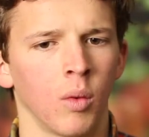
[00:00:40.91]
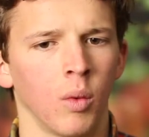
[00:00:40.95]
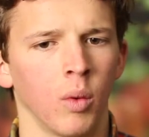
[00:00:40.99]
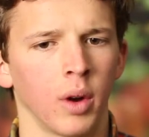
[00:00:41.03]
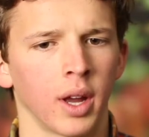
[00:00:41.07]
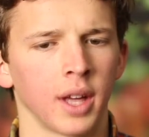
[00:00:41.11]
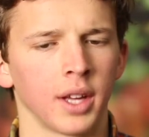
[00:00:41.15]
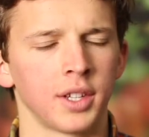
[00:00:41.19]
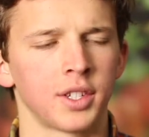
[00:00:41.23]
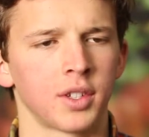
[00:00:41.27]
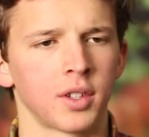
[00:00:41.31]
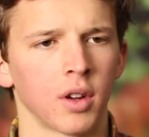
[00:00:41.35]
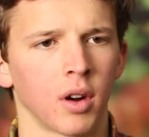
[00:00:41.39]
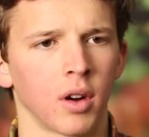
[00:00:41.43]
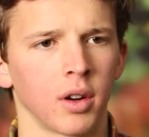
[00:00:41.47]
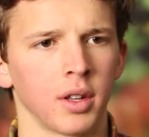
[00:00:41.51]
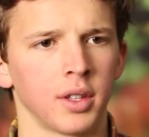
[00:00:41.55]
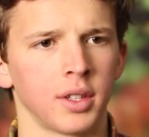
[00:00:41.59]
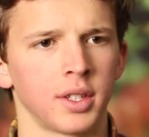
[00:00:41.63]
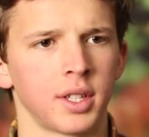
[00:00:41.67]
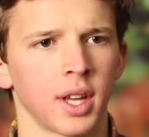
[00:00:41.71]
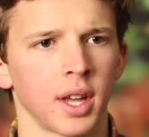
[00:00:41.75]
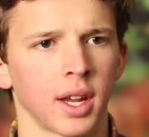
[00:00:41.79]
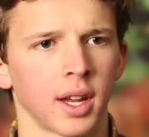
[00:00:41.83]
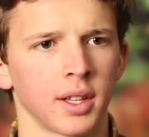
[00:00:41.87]
When I
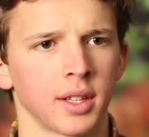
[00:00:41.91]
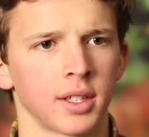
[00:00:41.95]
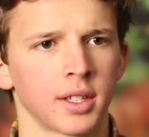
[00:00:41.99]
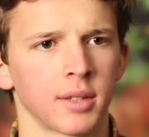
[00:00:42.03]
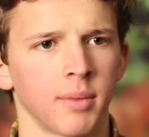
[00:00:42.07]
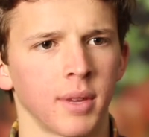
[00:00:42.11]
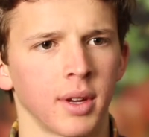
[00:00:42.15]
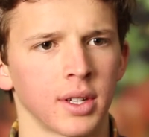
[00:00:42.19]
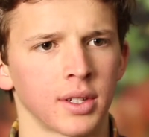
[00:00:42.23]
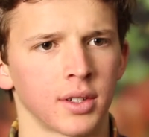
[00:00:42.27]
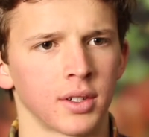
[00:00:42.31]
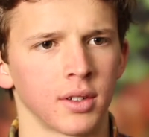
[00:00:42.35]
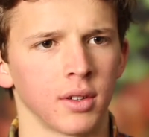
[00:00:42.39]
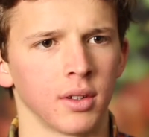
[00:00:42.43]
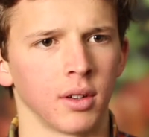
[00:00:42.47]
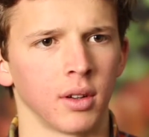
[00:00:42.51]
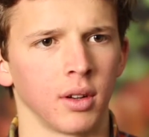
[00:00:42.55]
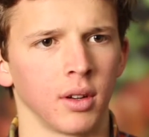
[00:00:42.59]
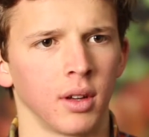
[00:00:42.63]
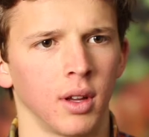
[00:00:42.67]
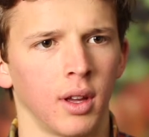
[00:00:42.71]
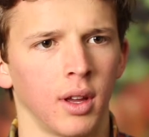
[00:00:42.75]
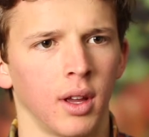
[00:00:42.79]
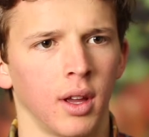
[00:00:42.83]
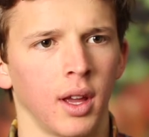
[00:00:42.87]
started second semester
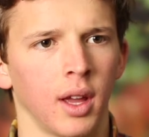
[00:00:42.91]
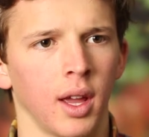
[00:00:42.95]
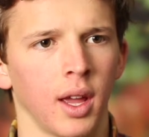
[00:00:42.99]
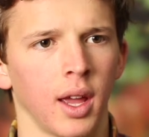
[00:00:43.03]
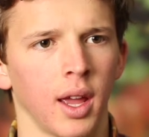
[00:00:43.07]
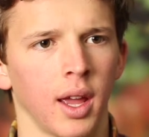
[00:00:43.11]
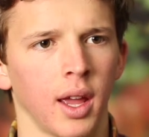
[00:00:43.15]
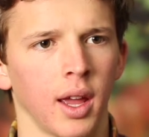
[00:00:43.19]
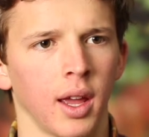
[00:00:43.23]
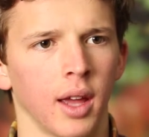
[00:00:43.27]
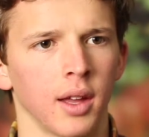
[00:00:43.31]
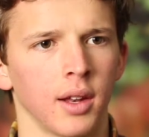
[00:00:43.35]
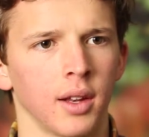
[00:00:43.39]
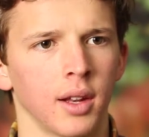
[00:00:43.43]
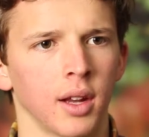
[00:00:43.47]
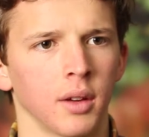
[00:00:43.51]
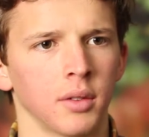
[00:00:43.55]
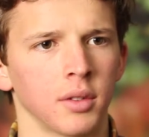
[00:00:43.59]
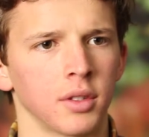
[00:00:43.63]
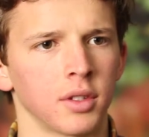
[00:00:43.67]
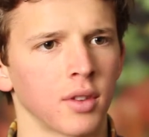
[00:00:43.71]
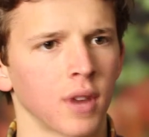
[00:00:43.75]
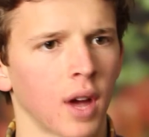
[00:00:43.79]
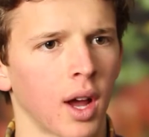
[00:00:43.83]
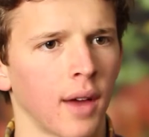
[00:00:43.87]
and I
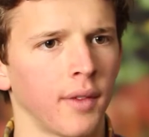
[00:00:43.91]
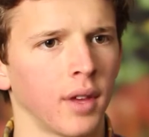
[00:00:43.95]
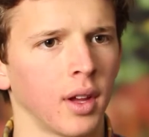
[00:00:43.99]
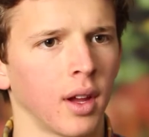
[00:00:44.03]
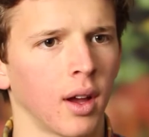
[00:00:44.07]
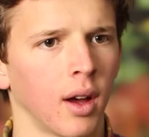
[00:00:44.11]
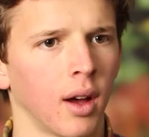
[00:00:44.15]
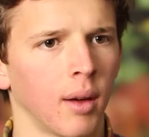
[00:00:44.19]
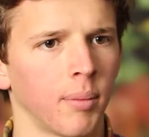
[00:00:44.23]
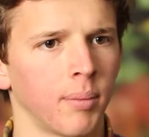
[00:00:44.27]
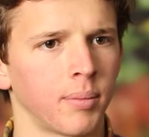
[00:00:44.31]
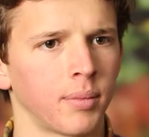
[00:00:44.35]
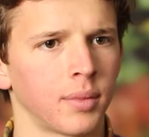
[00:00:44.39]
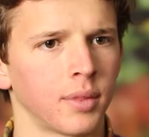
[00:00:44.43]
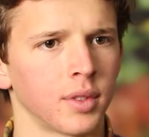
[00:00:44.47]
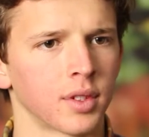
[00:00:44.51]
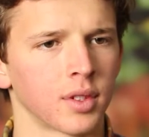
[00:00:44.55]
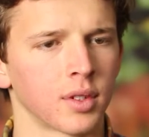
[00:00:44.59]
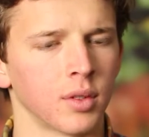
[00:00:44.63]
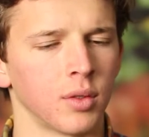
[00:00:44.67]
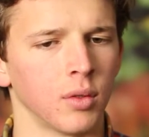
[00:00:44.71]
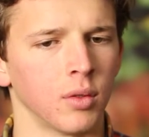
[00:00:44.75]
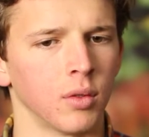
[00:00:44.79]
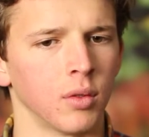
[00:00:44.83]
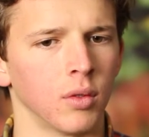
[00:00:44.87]
was driving up to
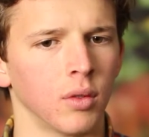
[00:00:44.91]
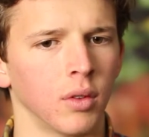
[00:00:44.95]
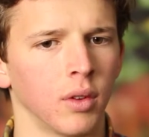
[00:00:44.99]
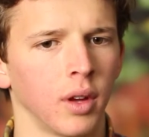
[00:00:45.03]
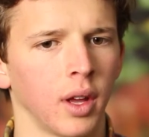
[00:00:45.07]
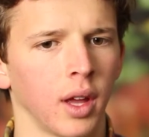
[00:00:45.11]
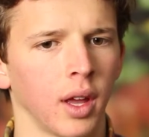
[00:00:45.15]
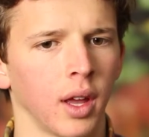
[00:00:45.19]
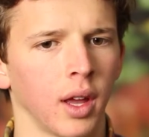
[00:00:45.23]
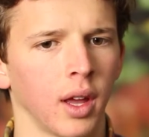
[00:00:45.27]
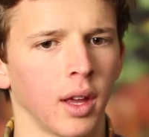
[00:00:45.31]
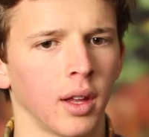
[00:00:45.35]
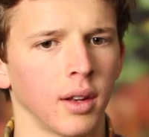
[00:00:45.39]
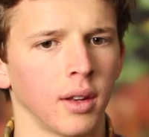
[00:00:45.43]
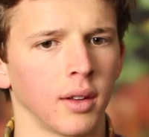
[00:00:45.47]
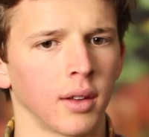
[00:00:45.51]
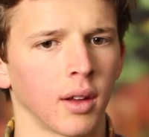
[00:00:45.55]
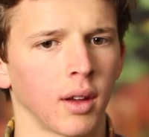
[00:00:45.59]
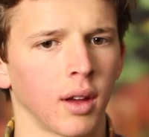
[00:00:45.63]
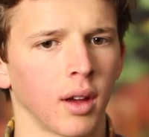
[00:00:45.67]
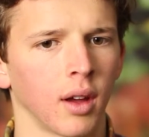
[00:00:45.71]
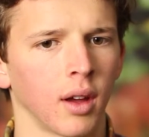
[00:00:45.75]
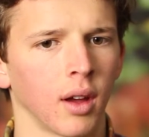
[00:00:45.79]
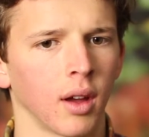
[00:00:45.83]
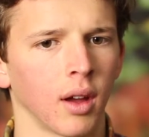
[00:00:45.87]
school, and
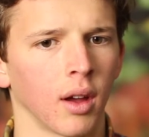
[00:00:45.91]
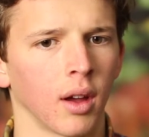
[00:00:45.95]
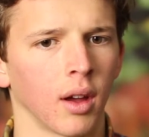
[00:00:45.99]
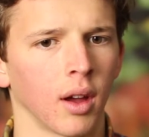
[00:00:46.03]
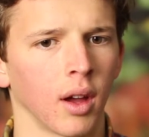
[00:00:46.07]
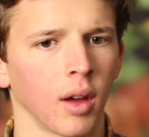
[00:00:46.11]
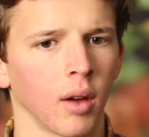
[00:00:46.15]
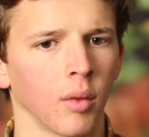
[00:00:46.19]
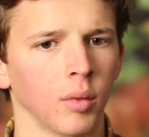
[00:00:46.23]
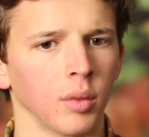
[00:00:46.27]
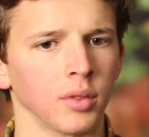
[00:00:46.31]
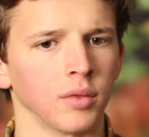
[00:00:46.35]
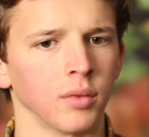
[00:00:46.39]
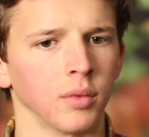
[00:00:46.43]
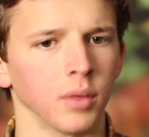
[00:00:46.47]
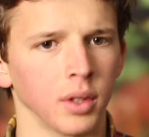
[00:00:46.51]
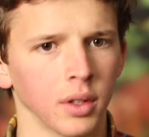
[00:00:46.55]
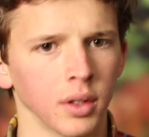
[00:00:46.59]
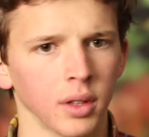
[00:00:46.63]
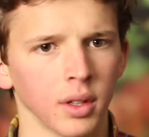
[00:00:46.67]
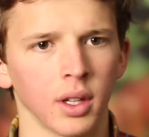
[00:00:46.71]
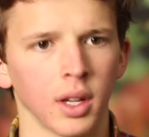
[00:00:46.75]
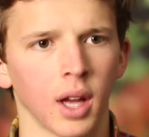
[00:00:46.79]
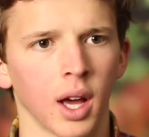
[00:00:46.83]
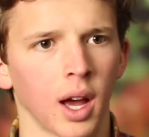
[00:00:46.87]
I was
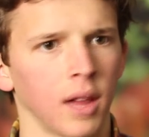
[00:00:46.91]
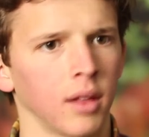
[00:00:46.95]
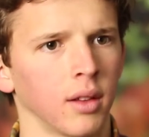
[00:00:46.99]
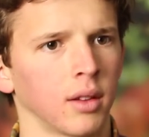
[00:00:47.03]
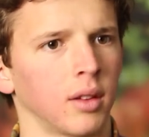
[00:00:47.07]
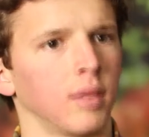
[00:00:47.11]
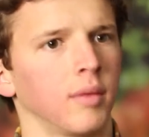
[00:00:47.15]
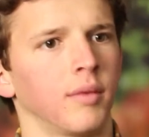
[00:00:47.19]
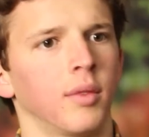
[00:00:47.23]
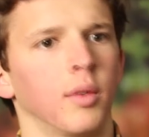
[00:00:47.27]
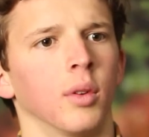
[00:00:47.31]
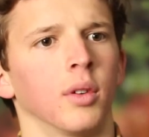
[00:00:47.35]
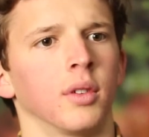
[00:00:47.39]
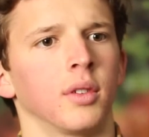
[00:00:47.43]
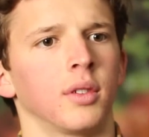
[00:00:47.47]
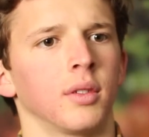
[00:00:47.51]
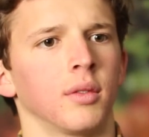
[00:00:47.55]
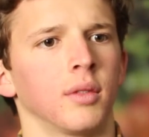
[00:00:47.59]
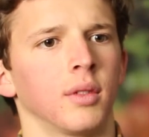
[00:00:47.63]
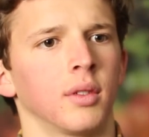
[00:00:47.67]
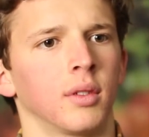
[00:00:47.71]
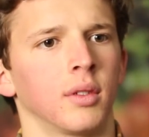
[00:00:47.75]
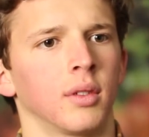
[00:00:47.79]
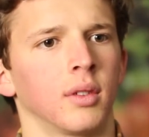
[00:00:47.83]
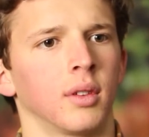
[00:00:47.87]
really not looking forward to
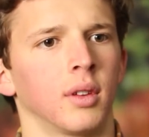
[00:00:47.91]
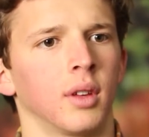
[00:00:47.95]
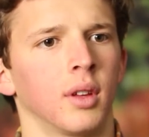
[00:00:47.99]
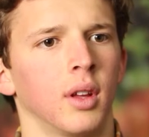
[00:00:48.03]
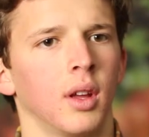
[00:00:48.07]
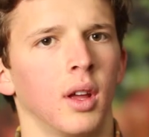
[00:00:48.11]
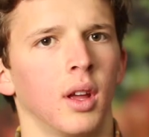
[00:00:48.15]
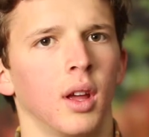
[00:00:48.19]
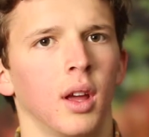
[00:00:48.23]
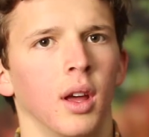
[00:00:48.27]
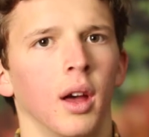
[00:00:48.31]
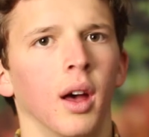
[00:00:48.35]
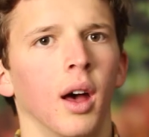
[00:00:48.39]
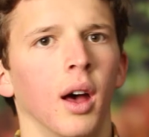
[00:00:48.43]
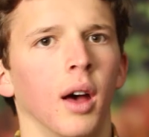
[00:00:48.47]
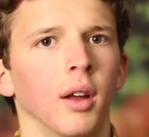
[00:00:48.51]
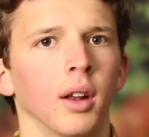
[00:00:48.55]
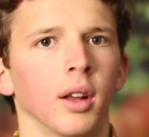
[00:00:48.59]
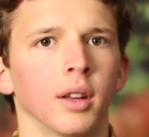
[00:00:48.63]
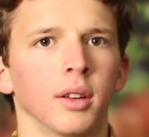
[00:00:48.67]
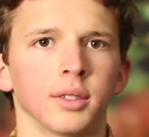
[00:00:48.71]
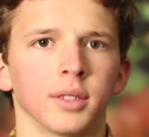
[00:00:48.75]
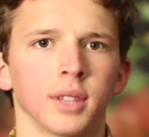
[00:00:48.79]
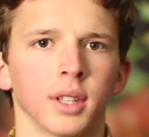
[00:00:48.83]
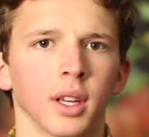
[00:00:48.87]
it. And
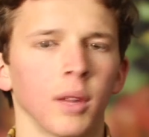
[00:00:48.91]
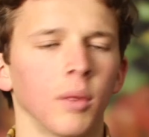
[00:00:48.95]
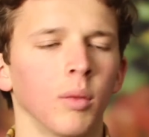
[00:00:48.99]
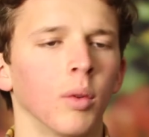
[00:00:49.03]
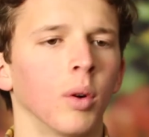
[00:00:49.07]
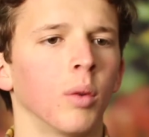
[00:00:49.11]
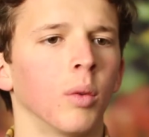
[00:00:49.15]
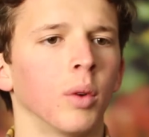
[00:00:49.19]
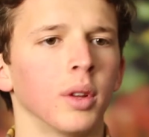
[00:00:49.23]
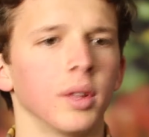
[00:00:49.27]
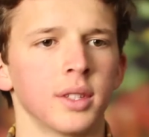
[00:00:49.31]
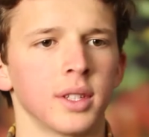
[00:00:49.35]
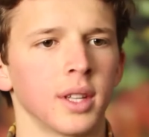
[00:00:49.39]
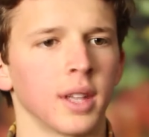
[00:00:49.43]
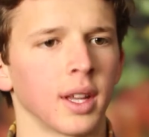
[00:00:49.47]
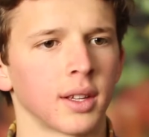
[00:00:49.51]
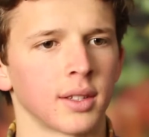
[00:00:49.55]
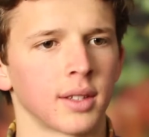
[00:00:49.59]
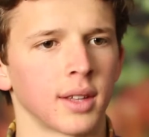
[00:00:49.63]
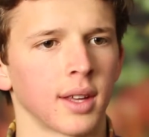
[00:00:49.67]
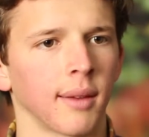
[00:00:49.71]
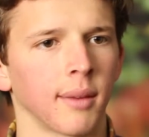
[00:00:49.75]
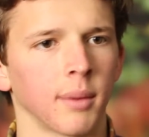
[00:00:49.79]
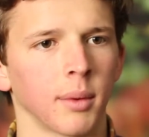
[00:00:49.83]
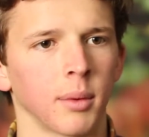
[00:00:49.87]
I was like, well, when's the
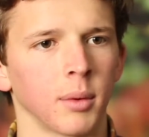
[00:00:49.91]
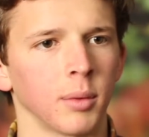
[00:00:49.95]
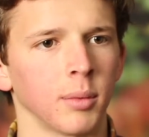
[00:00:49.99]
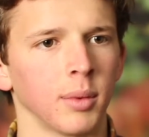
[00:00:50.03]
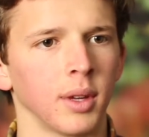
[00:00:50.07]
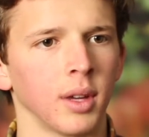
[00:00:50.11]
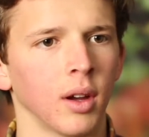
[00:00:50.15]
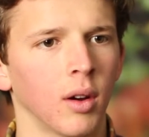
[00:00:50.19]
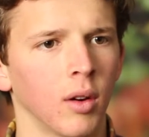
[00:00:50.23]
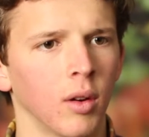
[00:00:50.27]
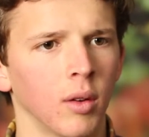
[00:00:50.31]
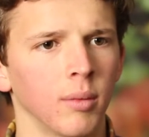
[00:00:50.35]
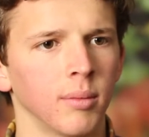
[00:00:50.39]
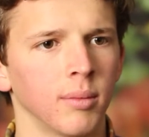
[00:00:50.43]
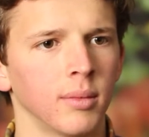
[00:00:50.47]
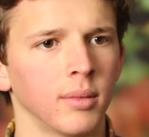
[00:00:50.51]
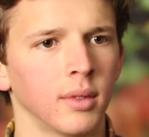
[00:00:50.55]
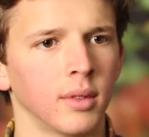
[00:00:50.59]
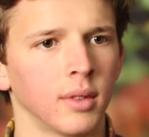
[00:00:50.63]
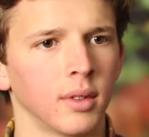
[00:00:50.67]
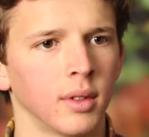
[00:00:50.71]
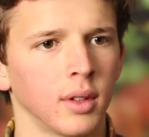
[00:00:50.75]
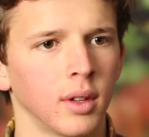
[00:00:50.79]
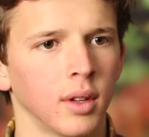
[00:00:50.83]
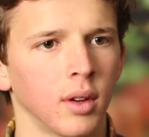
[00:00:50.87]
next time I'm going to be home?
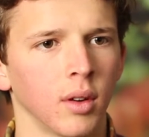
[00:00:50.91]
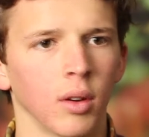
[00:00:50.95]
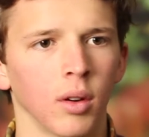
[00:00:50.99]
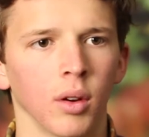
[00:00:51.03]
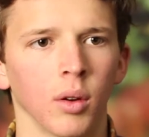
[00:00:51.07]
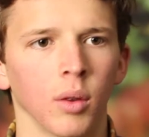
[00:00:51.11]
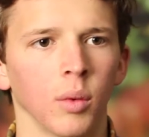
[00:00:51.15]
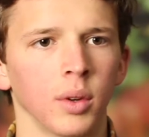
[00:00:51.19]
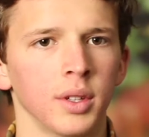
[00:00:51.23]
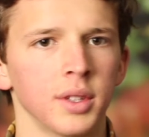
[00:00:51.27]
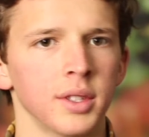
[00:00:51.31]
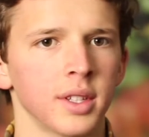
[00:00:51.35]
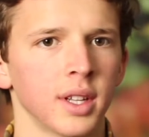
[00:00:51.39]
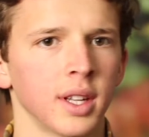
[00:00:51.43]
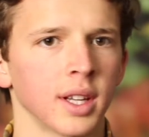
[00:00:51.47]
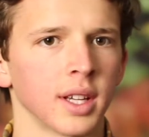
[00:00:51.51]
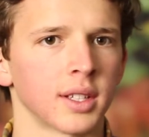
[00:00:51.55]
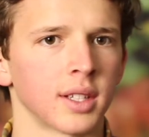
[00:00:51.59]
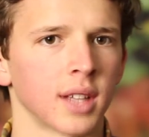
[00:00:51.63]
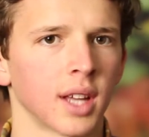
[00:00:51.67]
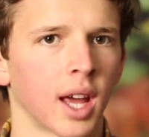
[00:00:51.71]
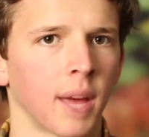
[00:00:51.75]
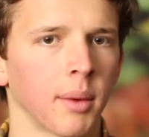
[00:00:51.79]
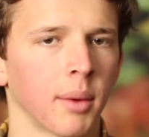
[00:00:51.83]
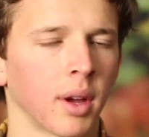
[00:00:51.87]
Or when's the next
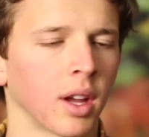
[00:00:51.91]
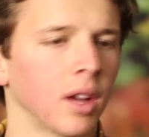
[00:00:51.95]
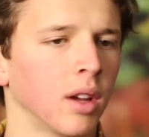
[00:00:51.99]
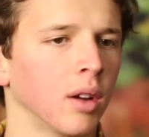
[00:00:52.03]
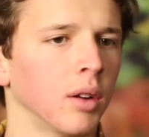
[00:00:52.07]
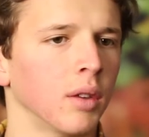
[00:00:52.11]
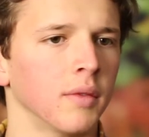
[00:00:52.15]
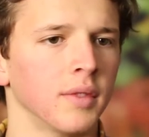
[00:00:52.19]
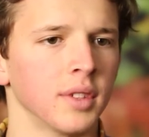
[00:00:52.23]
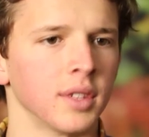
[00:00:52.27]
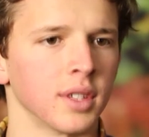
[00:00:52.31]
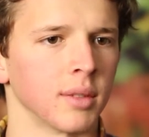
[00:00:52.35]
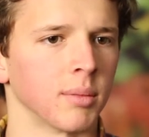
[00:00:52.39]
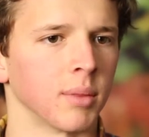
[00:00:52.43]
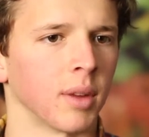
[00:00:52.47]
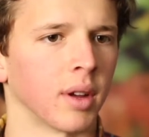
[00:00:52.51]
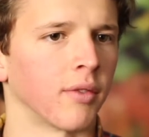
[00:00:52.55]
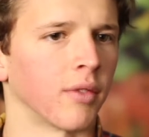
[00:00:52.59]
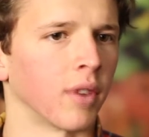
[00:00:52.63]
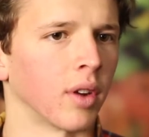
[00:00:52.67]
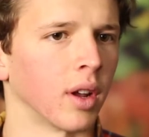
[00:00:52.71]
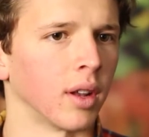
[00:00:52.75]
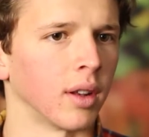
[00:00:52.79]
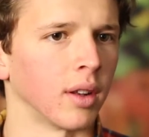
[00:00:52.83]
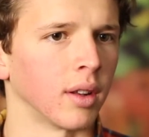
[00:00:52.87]
time I can go visit my
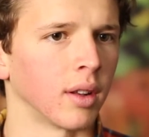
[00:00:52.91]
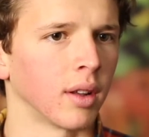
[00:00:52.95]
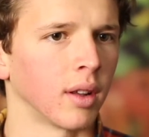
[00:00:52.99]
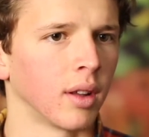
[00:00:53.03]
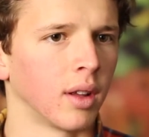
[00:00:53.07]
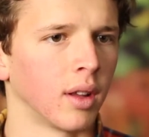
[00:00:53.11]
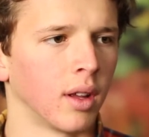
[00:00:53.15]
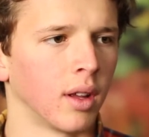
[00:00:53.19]
friend?